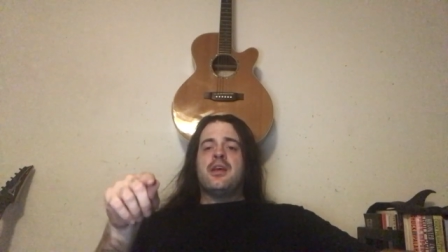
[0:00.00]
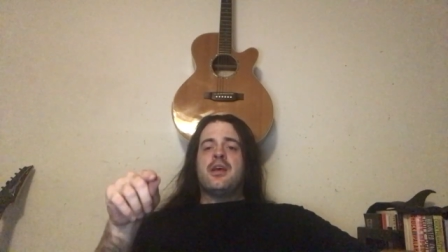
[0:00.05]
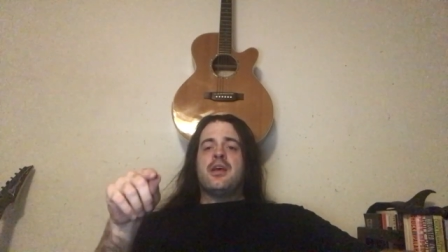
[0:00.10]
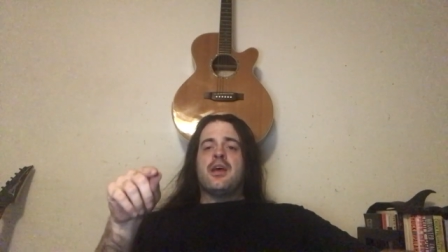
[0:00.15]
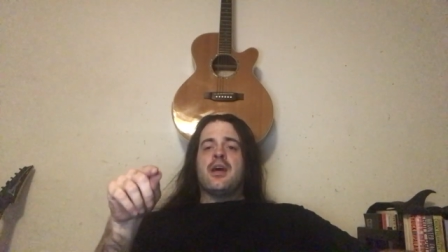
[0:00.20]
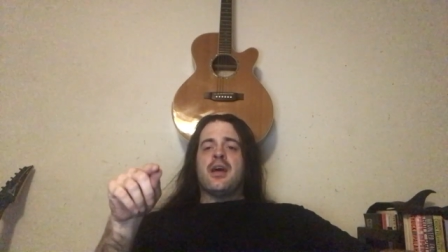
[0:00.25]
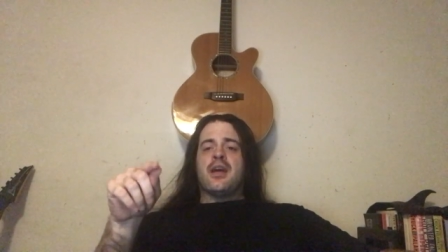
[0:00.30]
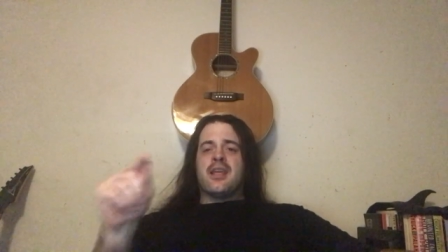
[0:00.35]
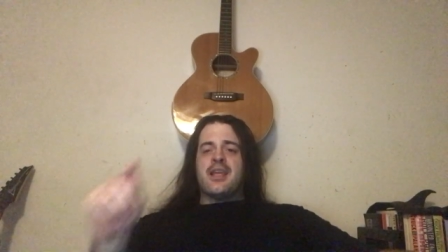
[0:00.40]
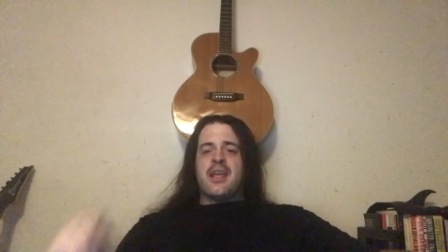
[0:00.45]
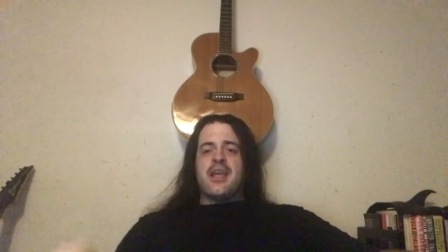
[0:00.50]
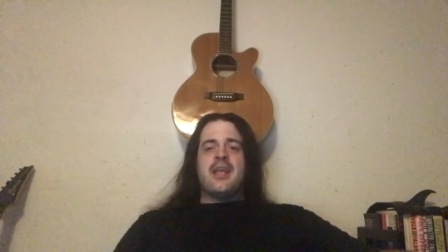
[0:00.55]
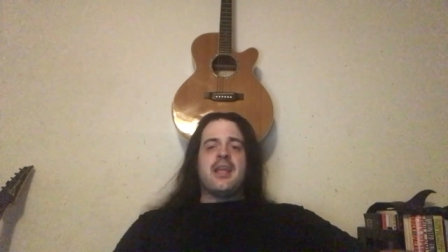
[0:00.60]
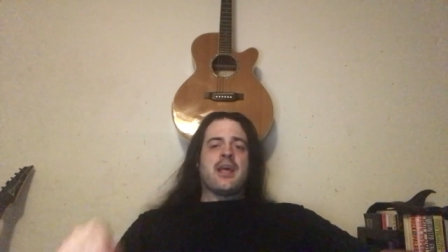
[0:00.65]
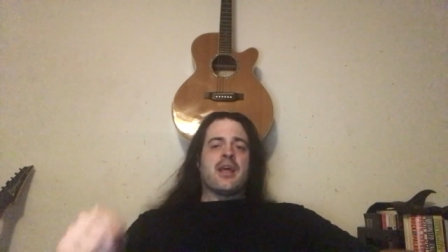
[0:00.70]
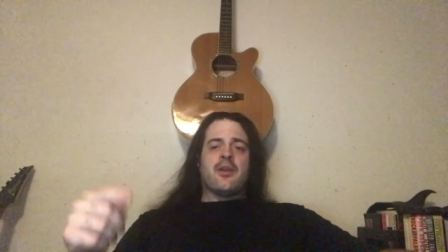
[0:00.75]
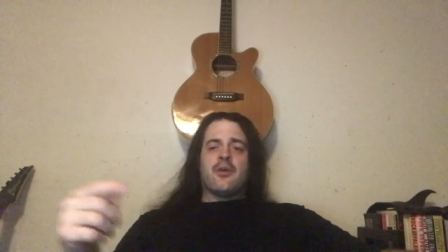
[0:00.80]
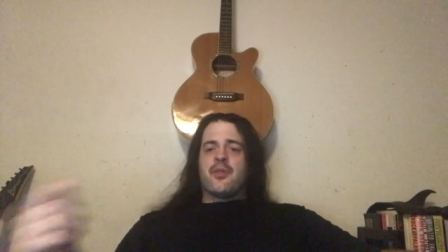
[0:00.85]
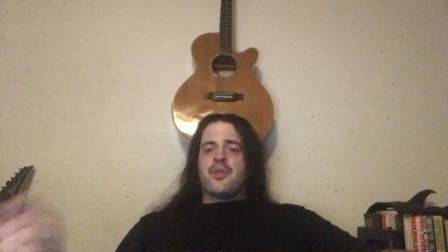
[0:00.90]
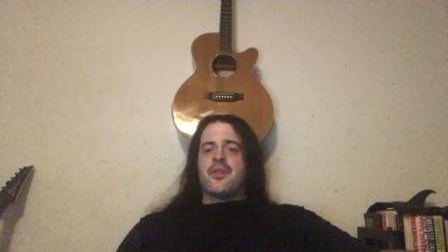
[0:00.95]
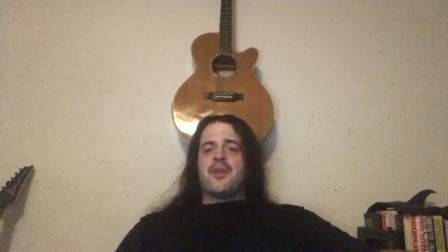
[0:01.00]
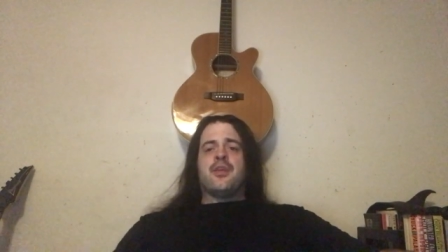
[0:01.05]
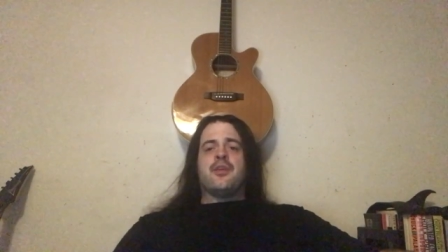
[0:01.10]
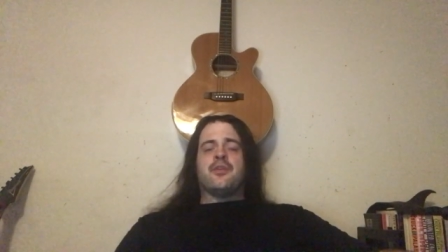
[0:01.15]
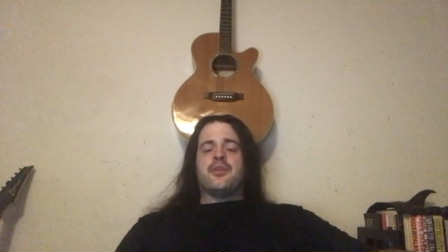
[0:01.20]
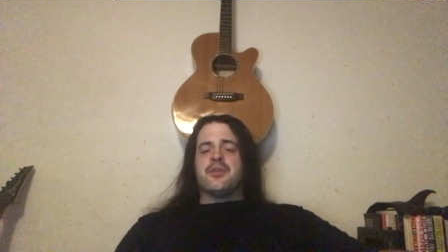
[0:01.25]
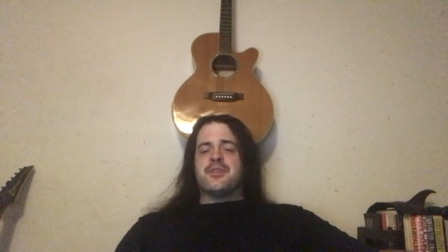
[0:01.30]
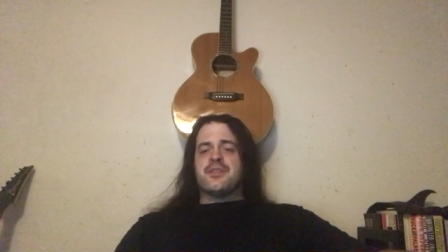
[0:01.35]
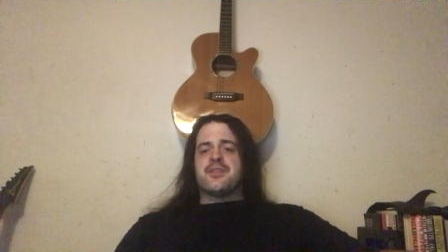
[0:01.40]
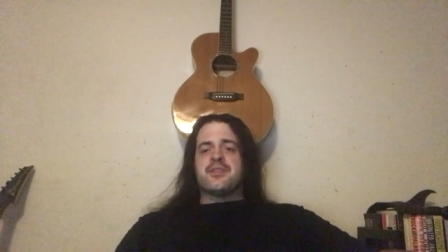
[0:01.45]
Again, I don't think you
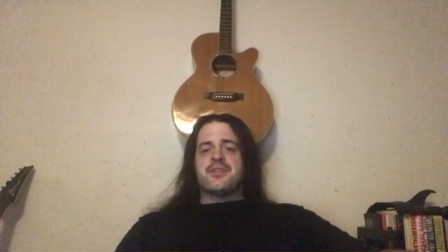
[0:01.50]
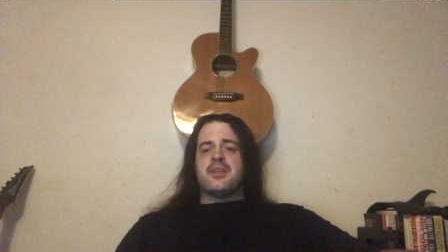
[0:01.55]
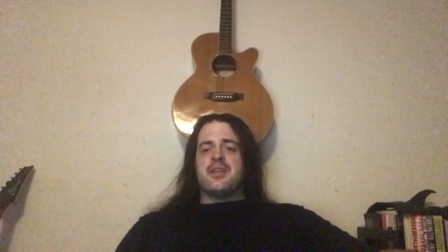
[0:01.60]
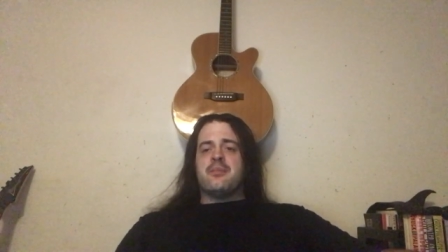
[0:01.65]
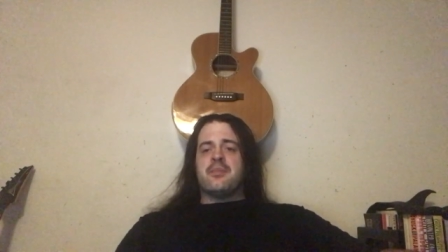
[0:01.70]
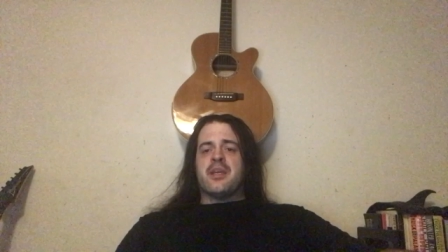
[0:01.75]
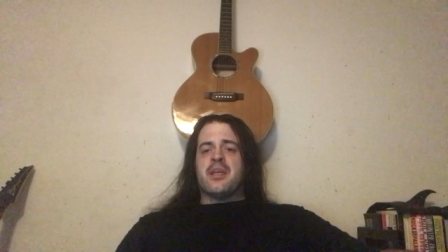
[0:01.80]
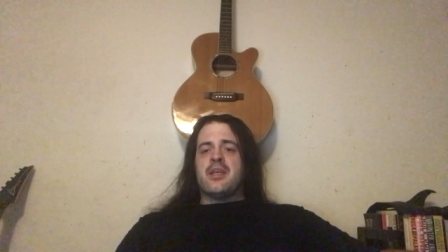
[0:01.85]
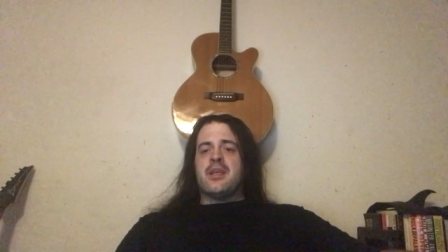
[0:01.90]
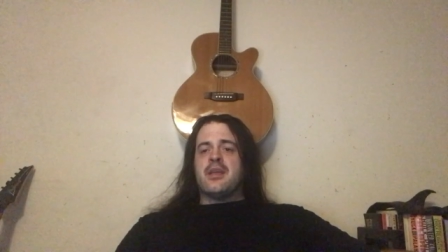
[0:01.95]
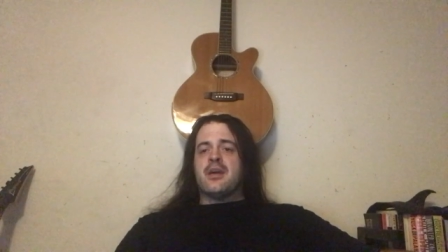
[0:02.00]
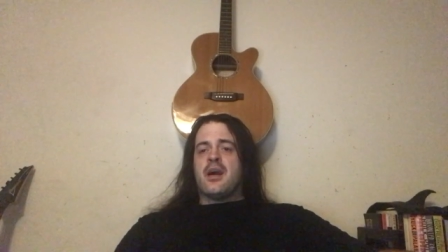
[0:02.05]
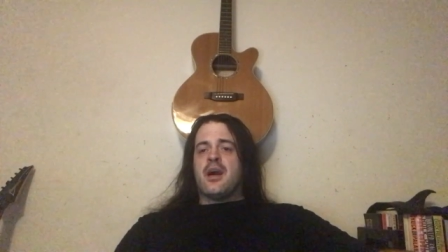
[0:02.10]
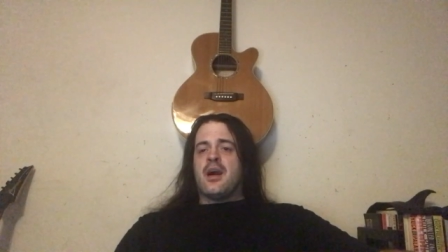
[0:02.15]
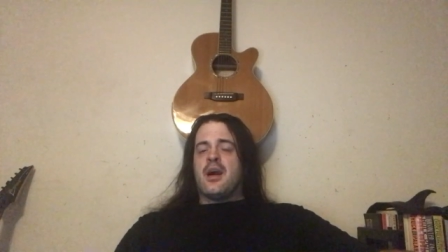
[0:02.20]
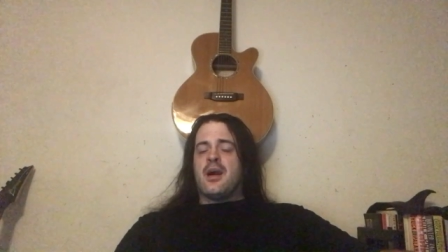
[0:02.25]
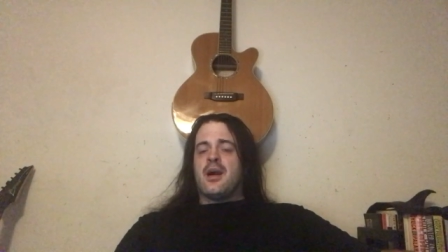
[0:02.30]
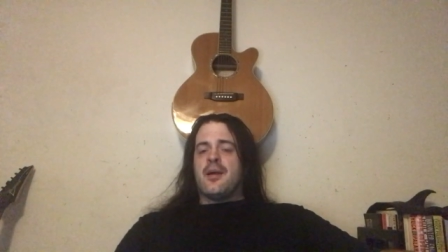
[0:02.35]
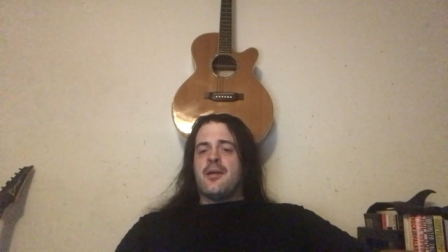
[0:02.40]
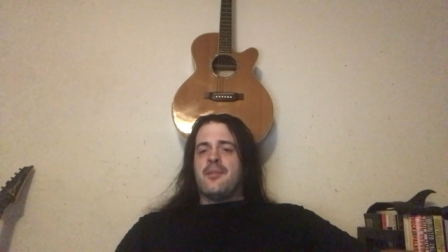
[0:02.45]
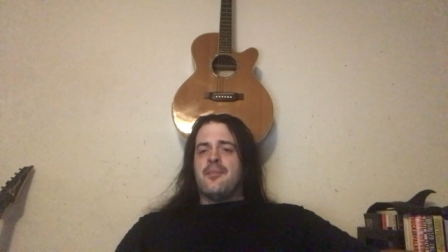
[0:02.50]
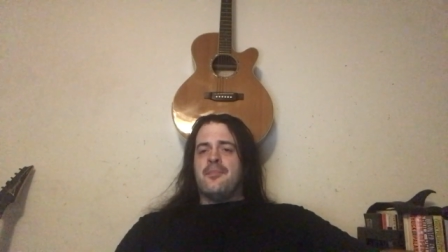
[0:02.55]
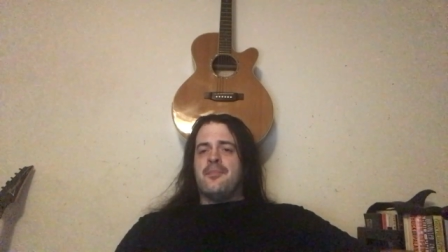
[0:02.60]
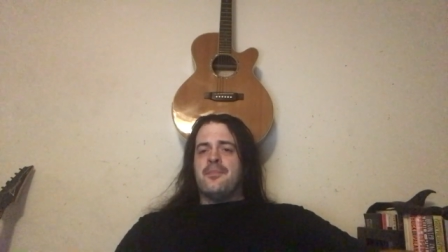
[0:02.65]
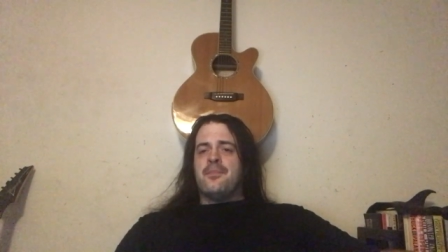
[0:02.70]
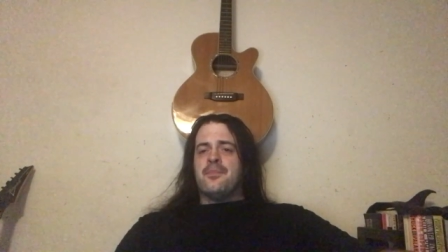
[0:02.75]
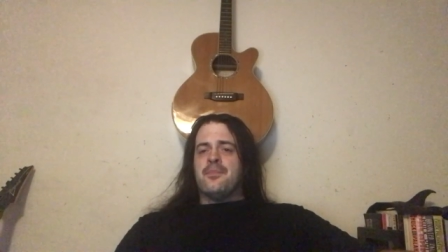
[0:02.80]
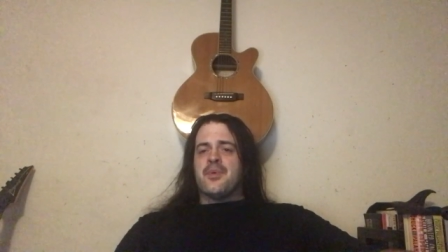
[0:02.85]
can see me, um,